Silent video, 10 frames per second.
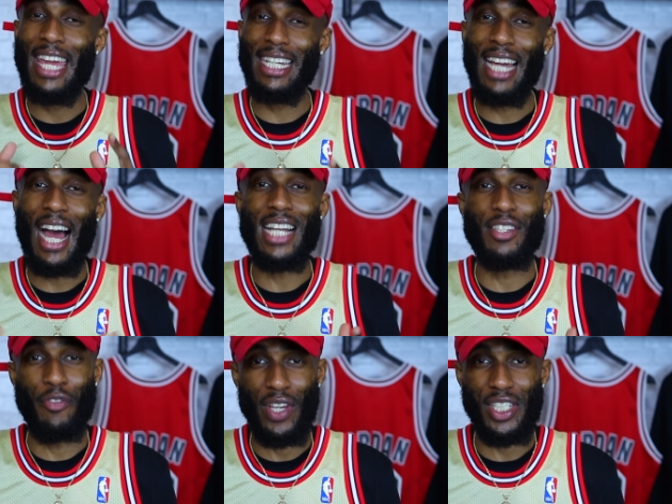And guys,
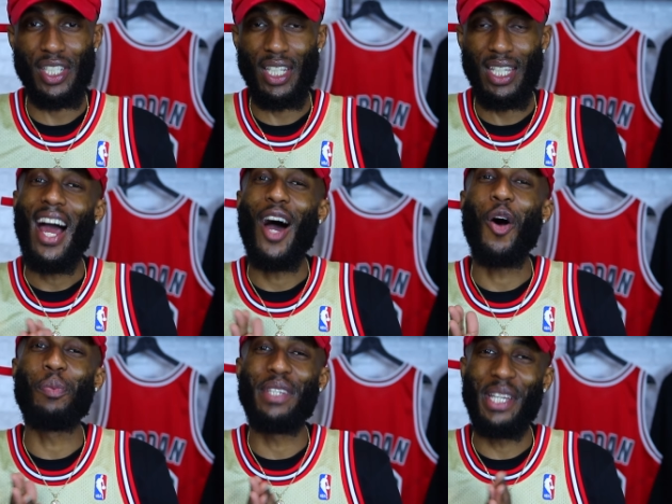eventually, I
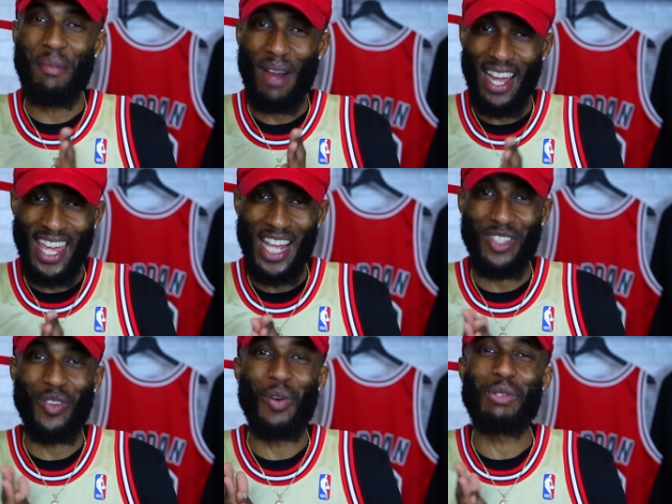hope to get my
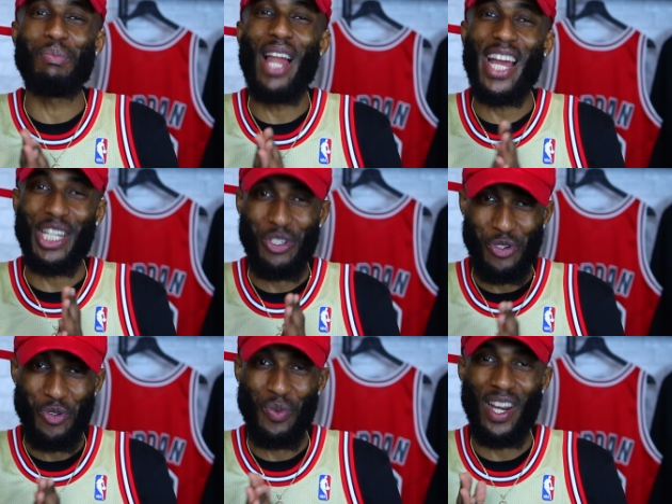hands on those black and
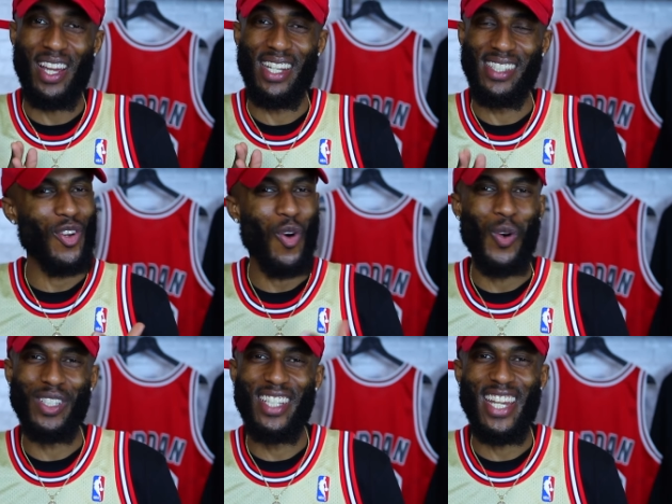true reds.
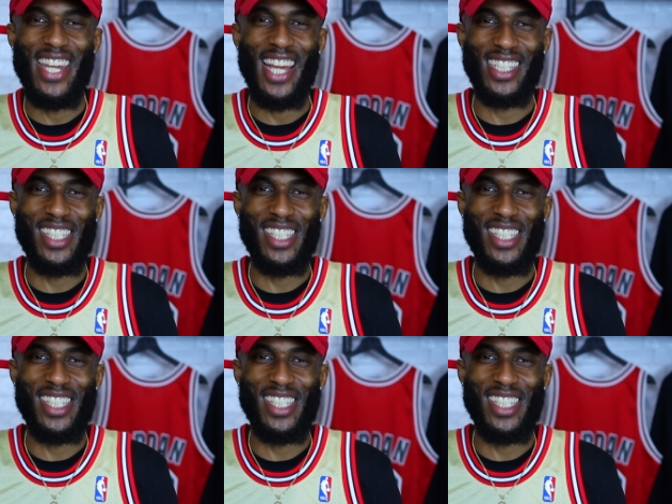On to the next